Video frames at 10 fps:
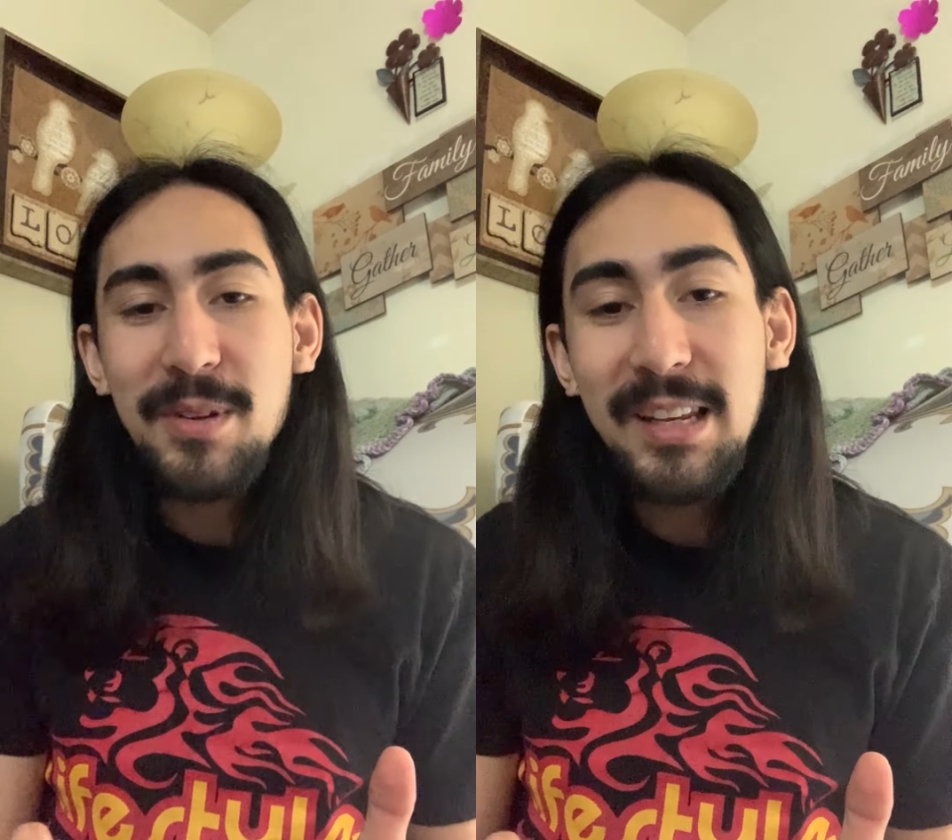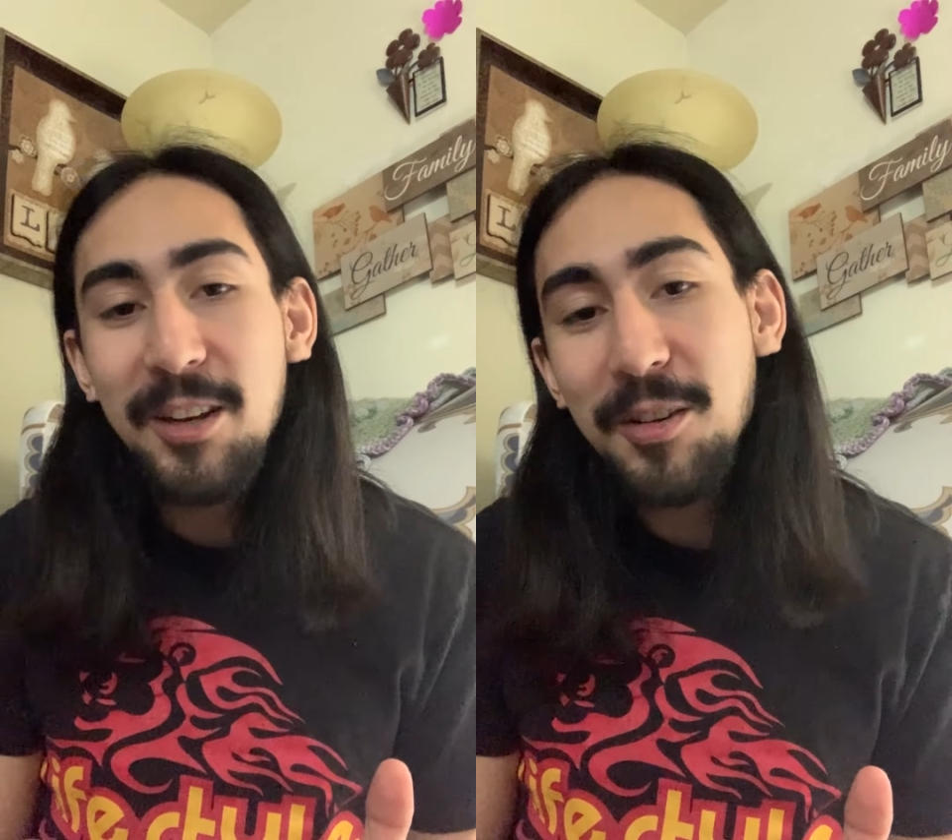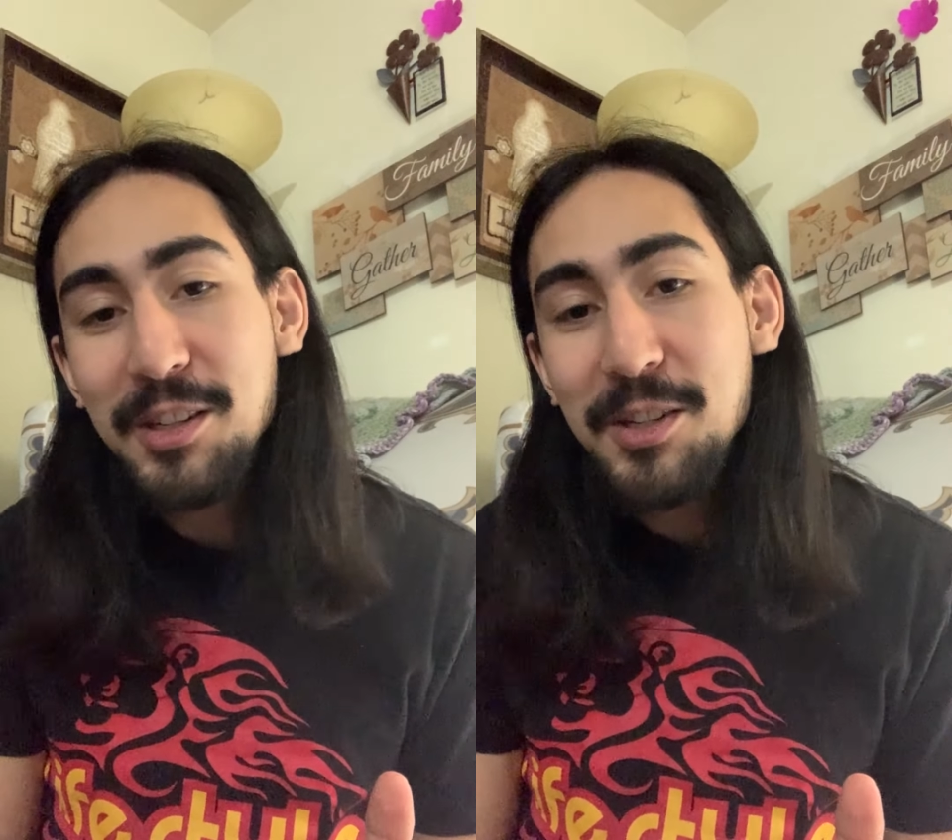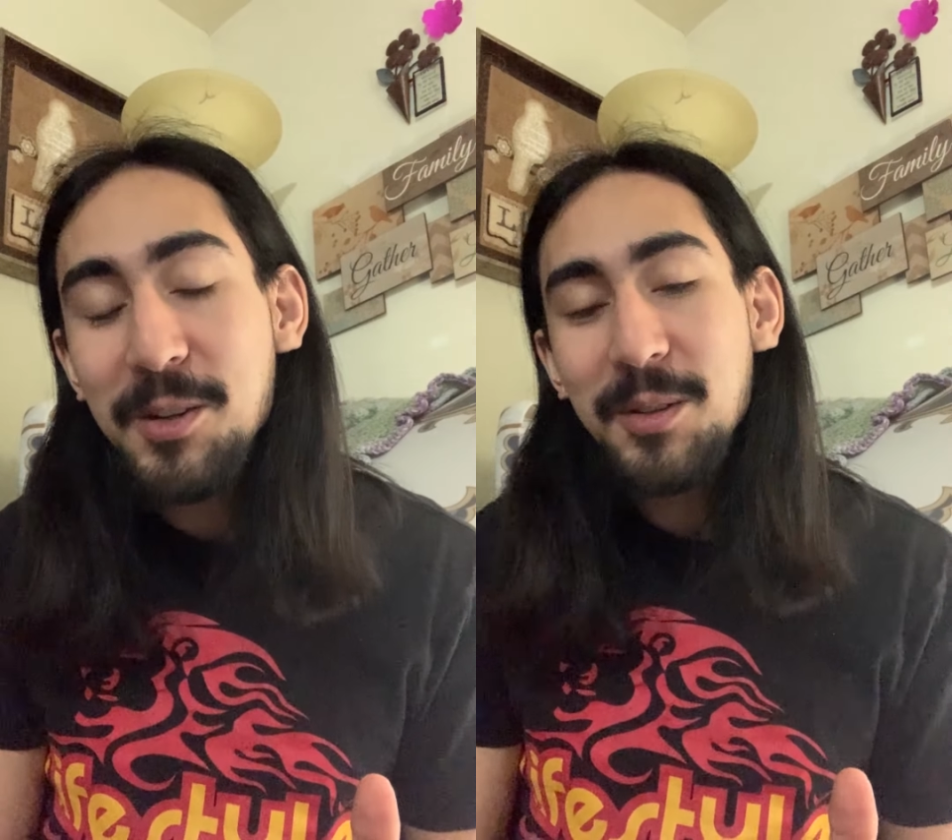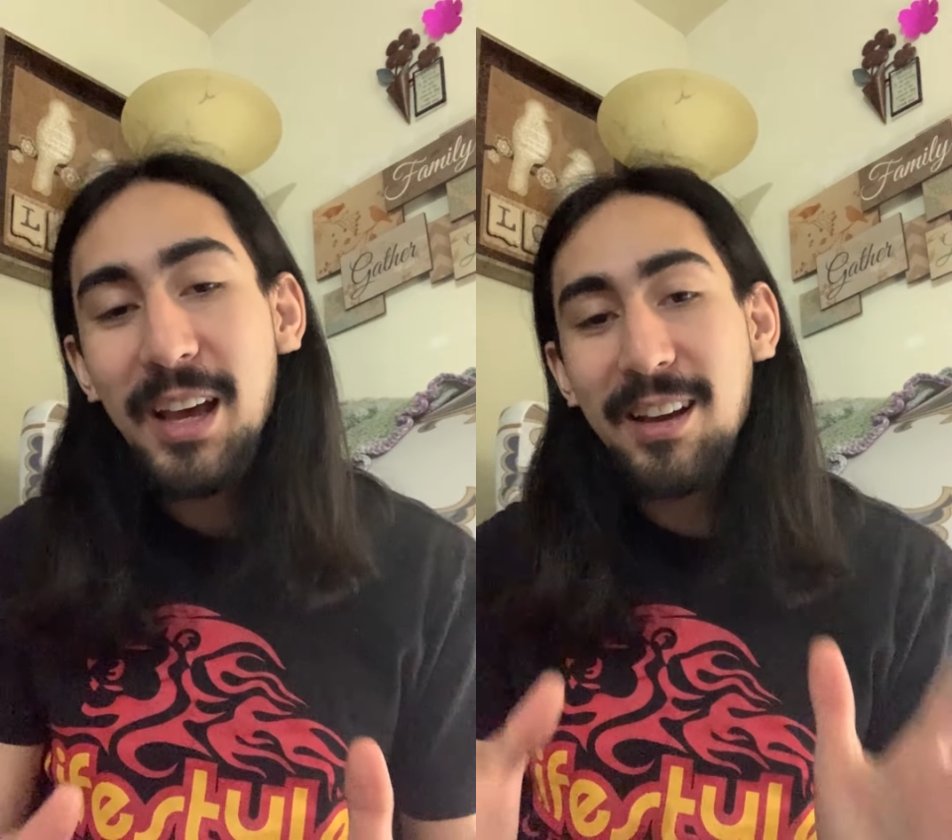been hearing
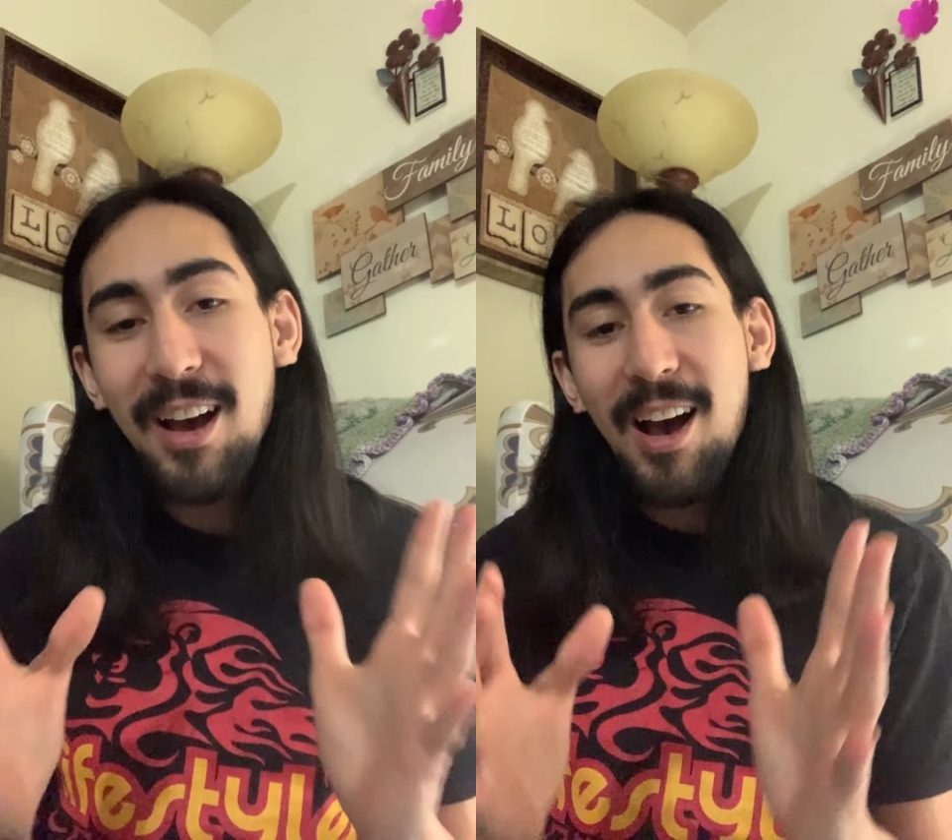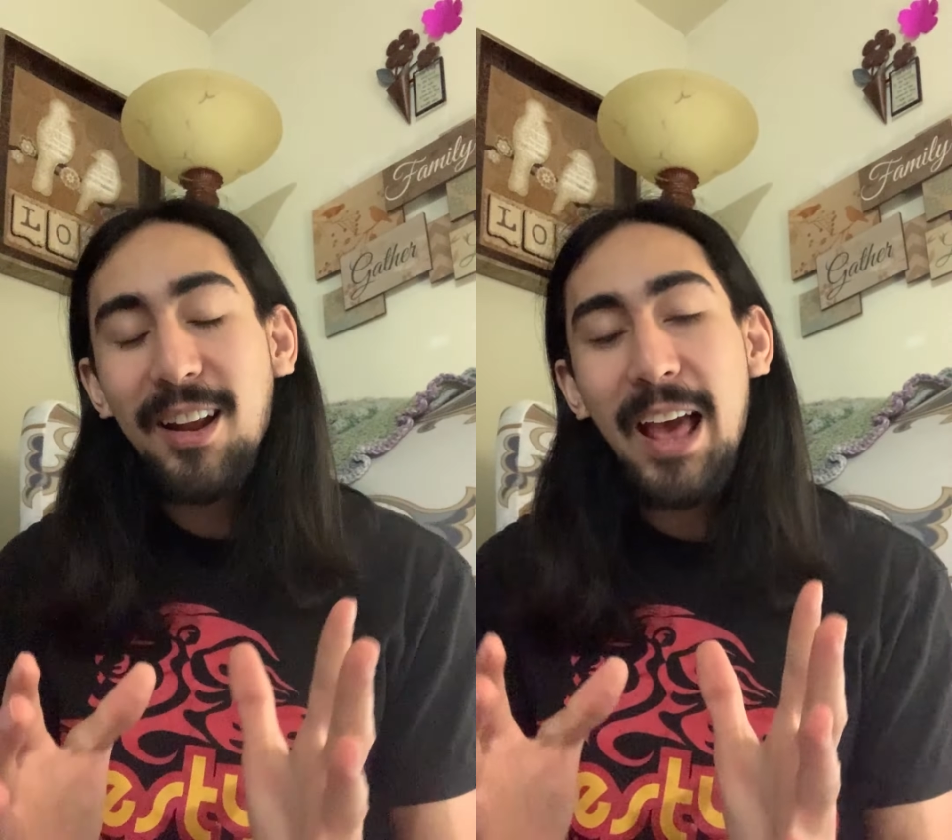too that God